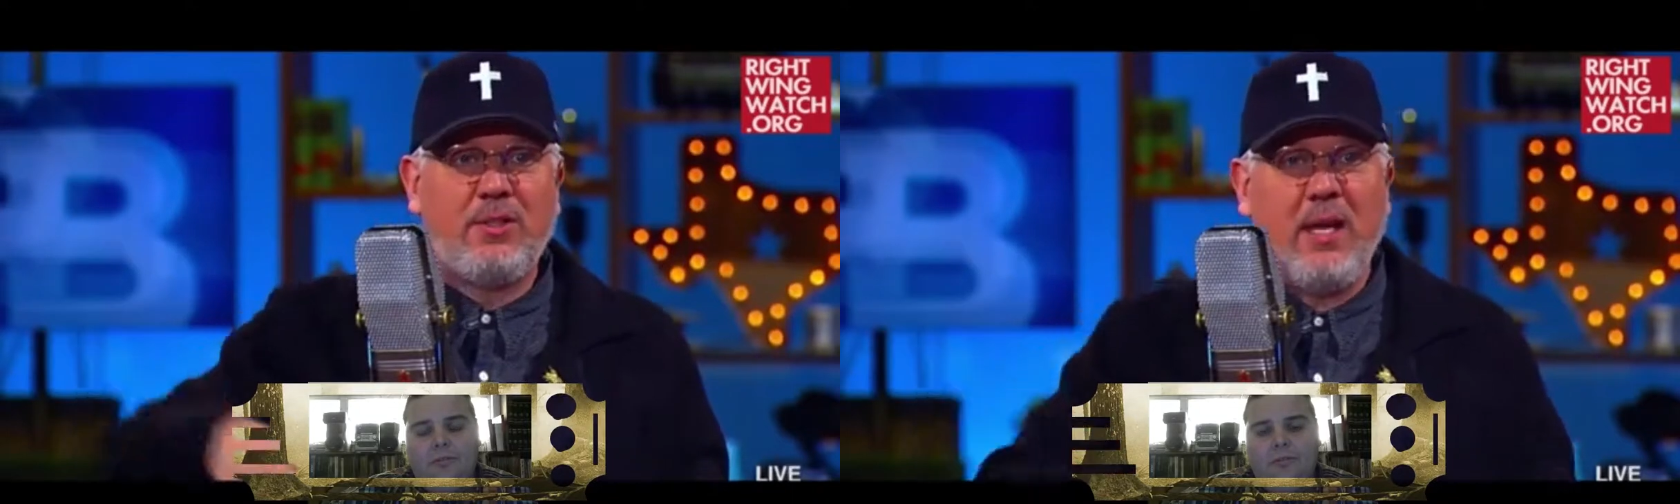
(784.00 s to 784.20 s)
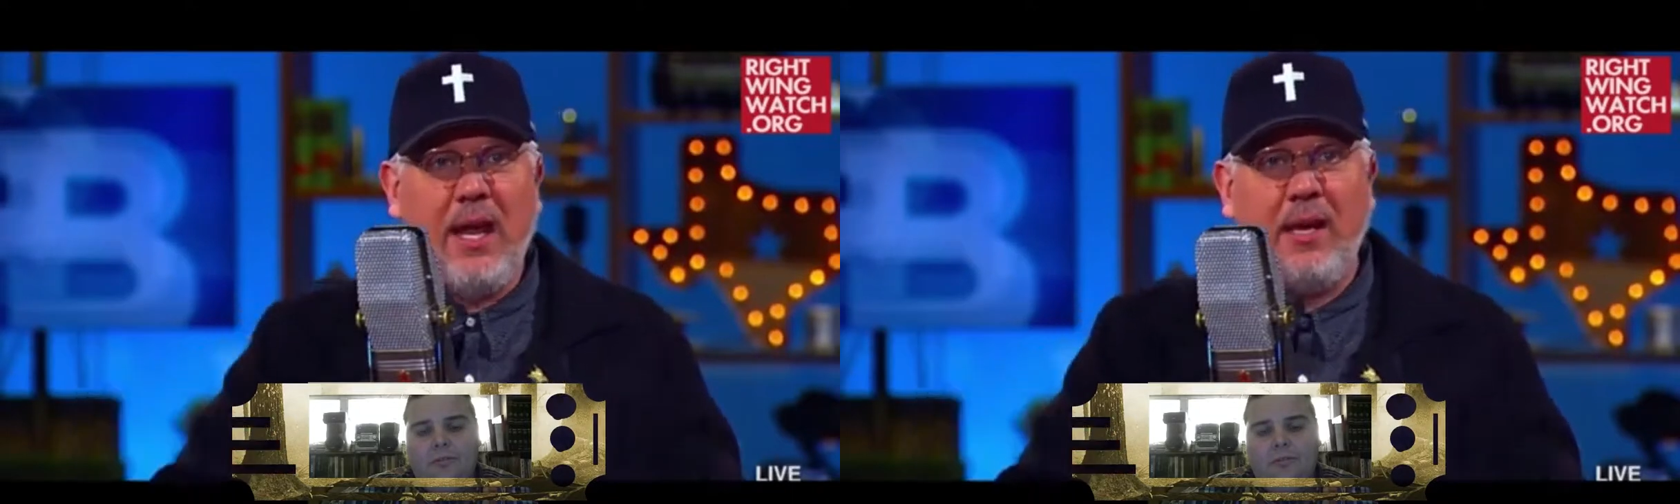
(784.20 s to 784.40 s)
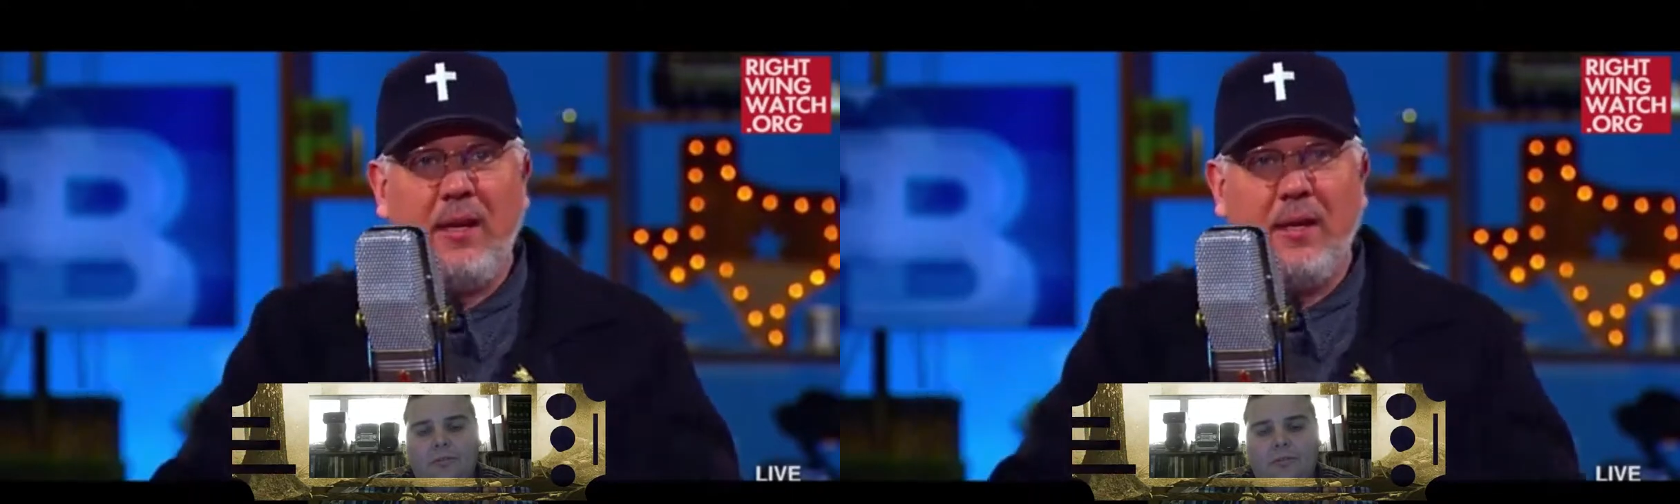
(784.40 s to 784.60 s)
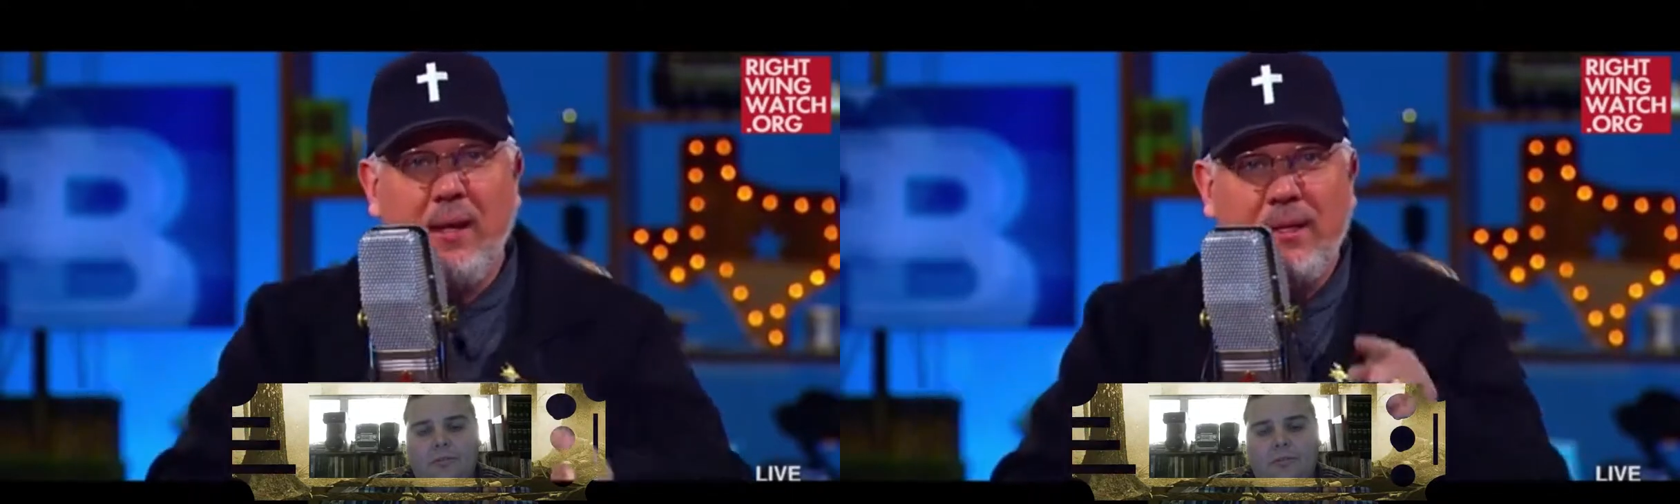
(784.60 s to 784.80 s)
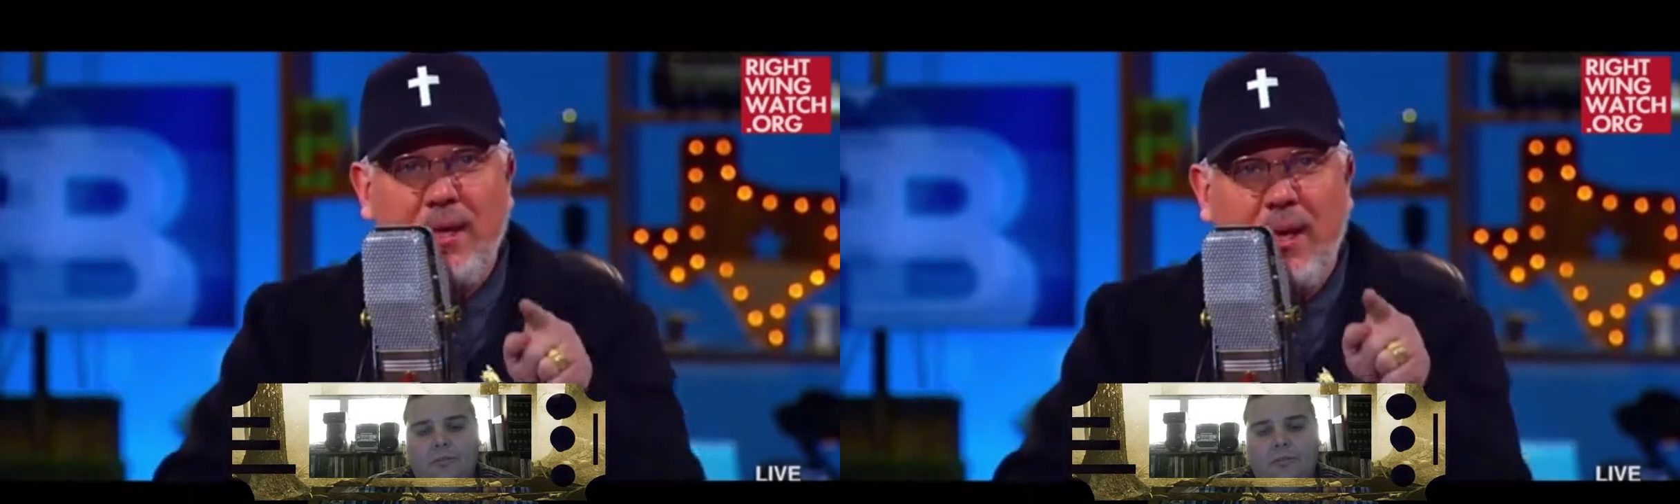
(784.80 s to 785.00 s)
who's saying,
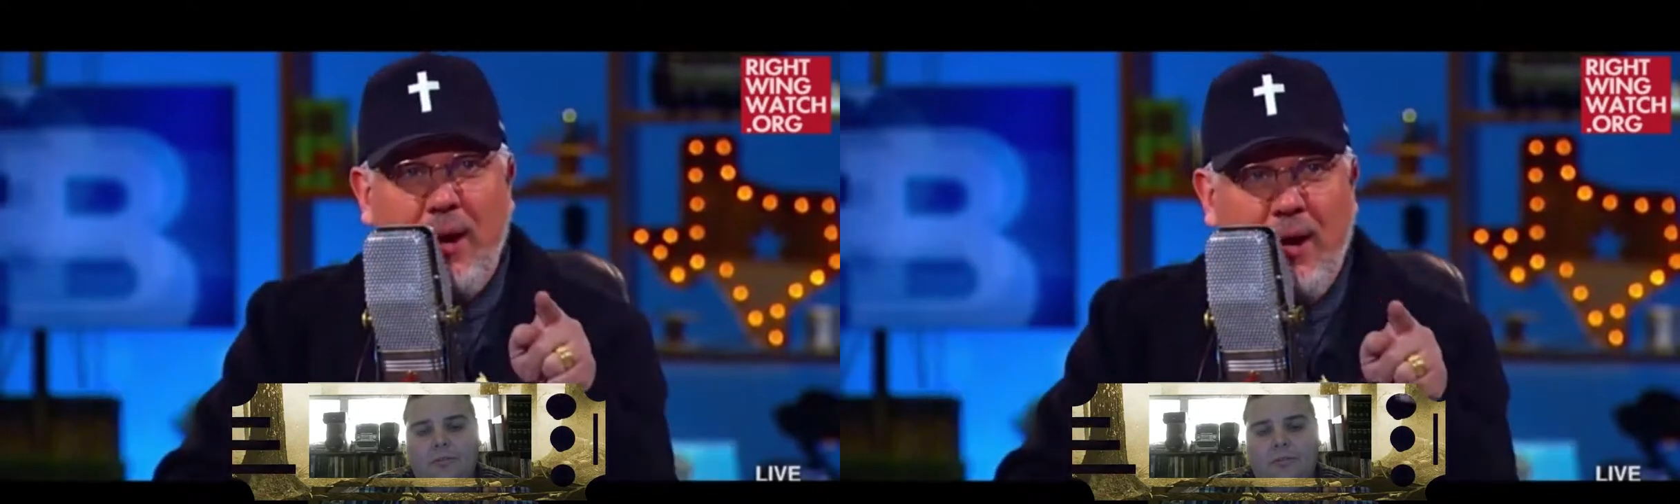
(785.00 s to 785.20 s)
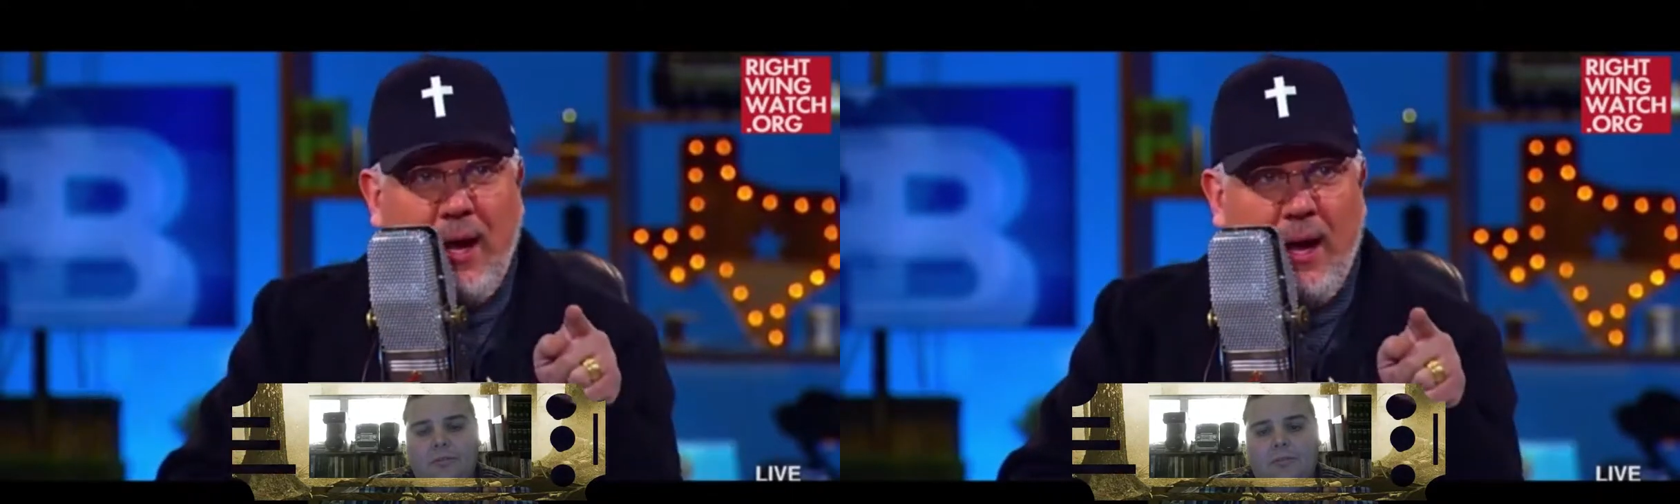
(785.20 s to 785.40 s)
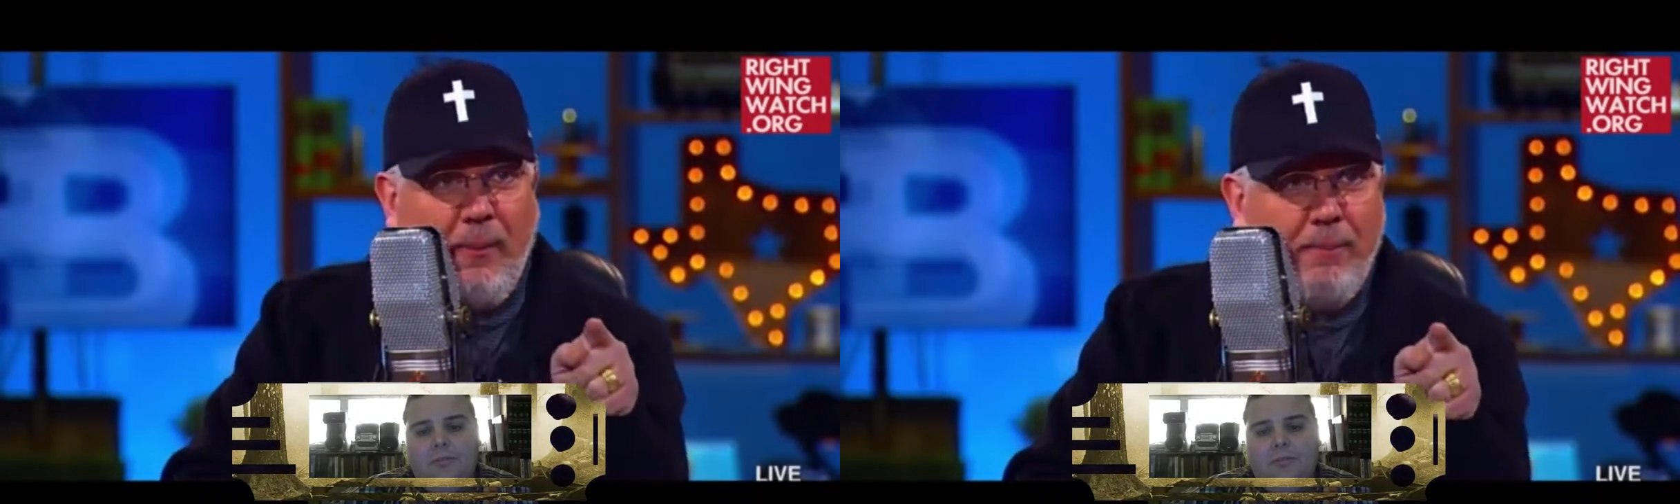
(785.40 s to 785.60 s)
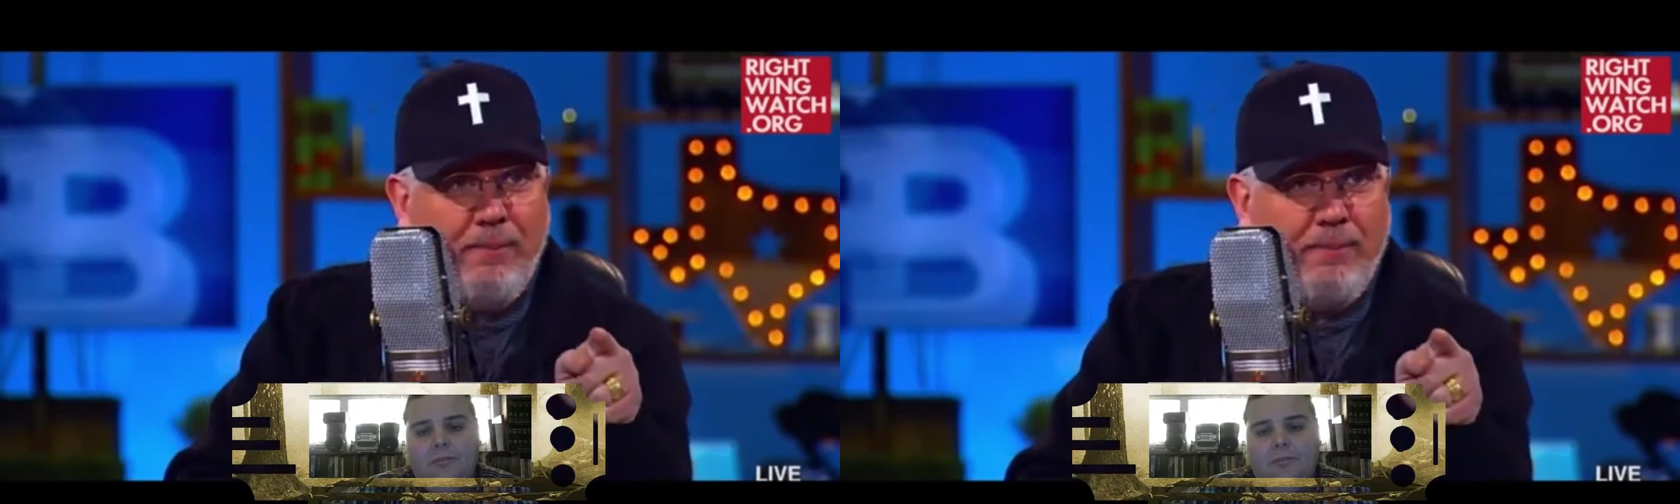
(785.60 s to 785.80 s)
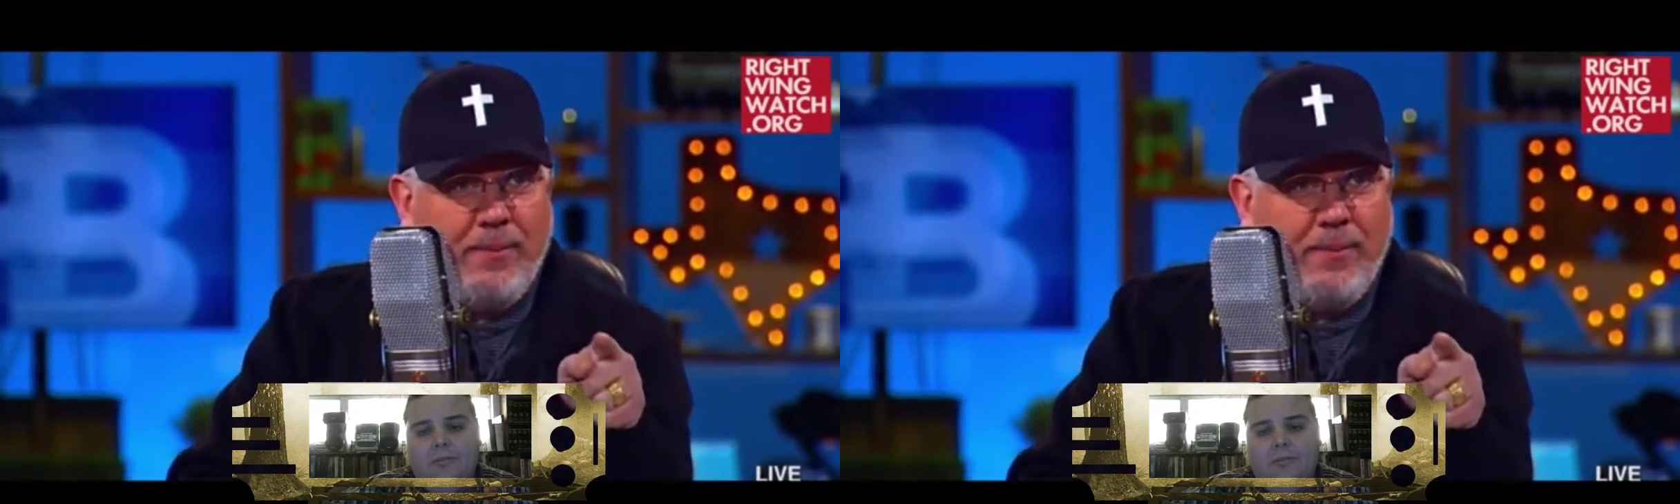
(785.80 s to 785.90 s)
let me tell you right now,